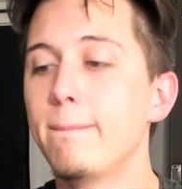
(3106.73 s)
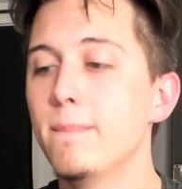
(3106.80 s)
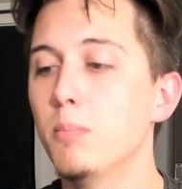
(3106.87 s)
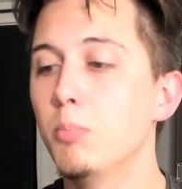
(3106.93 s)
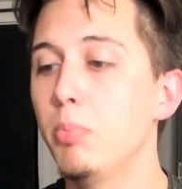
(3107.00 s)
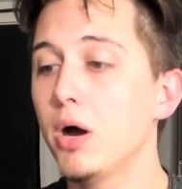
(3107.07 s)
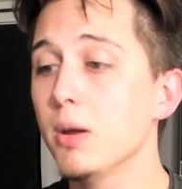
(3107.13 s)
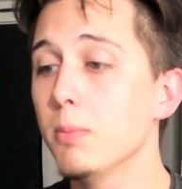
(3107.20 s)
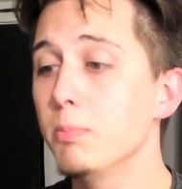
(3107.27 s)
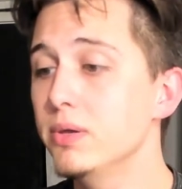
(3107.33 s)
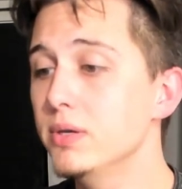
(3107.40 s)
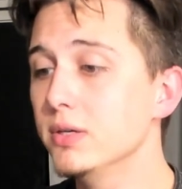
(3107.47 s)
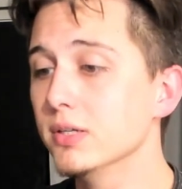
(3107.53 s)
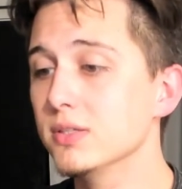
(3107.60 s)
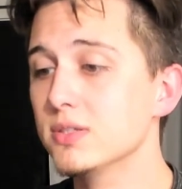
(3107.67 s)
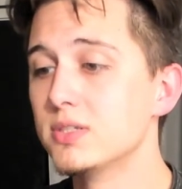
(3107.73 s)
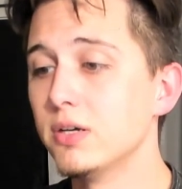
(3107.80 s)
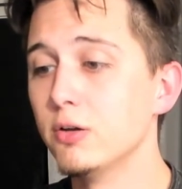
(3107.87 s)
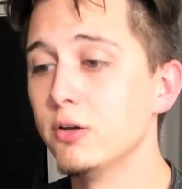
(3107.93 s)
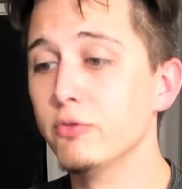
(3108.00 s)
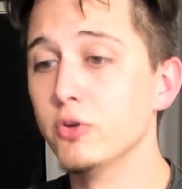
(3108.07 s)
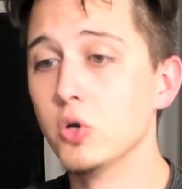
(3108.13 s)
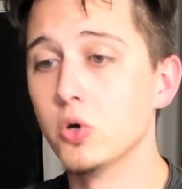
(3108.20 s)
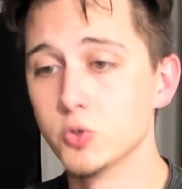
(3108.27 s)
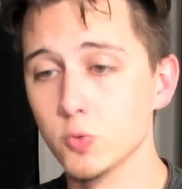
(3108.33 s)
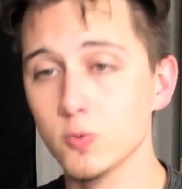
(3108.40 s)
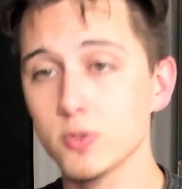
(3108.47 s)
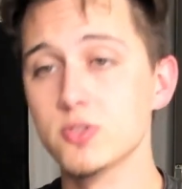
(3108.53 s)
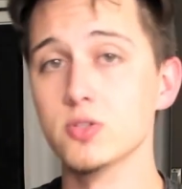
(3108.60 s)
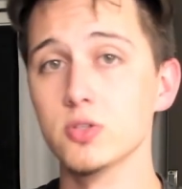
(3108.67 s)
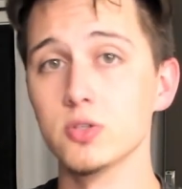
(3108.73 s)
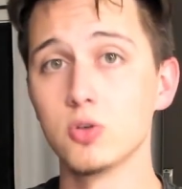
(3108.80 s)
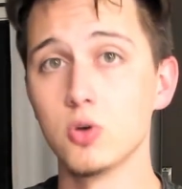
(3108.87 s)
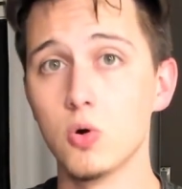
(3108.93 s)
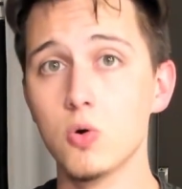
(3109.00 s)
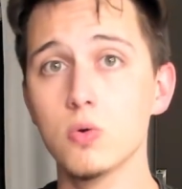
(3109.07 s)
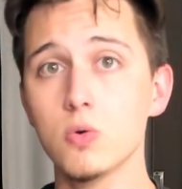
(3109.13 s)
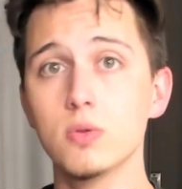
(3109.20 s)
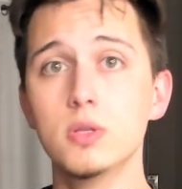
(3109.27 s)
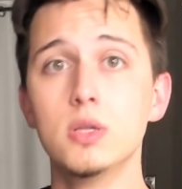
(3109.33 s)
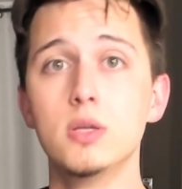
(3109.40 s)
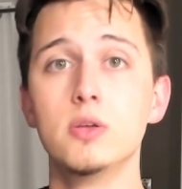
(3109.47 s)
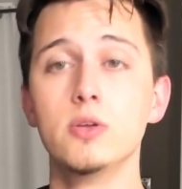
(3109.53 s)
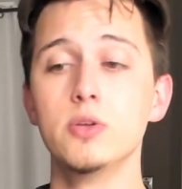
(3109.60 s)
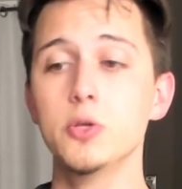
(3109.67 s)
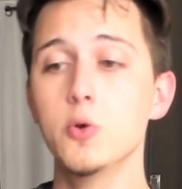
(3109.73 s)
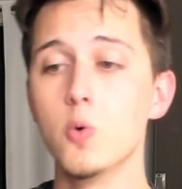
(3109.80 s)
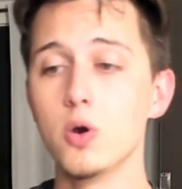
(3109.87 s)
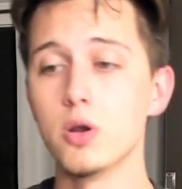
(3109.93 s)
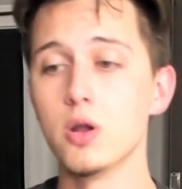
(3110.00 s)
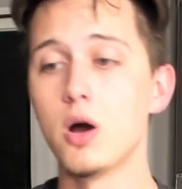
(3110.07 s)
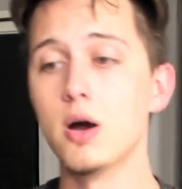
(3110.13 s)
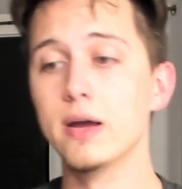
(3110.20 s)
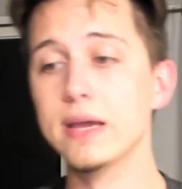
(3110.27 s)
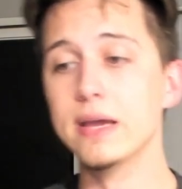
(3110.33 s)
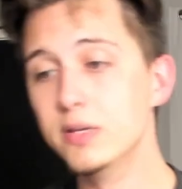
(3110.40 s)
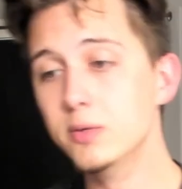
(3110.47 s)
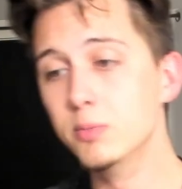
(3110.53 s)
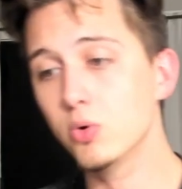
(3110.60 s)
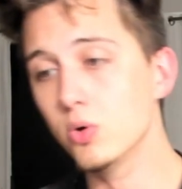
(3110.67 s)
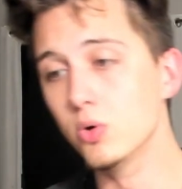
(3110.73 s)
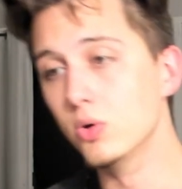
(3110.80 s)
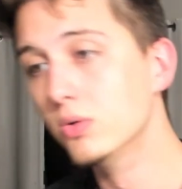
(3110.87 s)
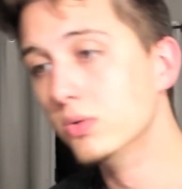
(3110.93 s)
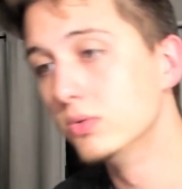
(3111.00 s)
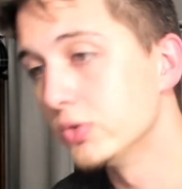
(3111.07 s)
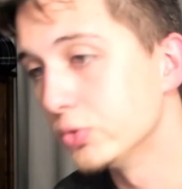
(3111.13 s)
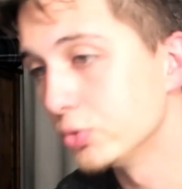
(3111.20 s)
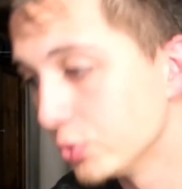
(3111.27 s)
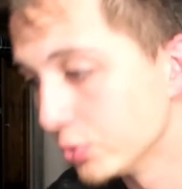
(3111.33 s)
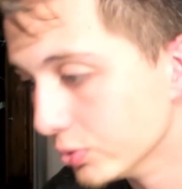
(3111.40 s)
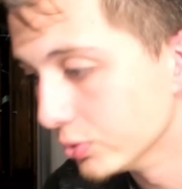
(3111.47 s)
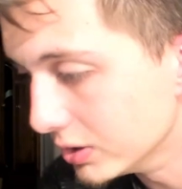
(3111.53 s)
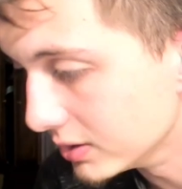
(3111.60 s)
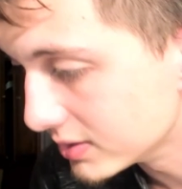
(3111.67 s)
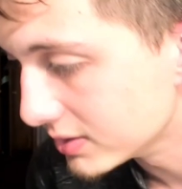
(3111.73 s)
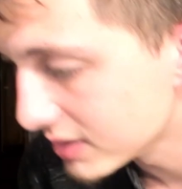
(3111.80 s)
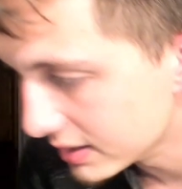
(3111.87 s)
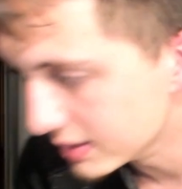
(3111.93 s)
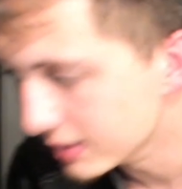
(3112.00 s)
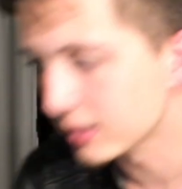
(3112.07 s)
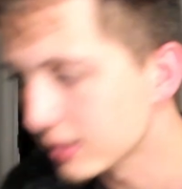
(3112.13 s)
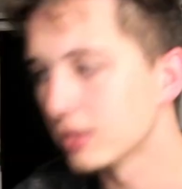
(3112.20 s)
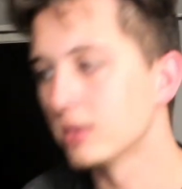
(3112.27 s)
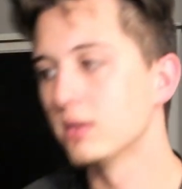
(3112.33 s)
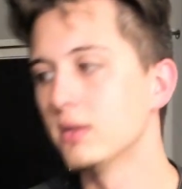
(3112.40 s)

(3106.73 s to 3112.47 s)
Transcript: By being inside of an altruistic cult, you are not able to truly take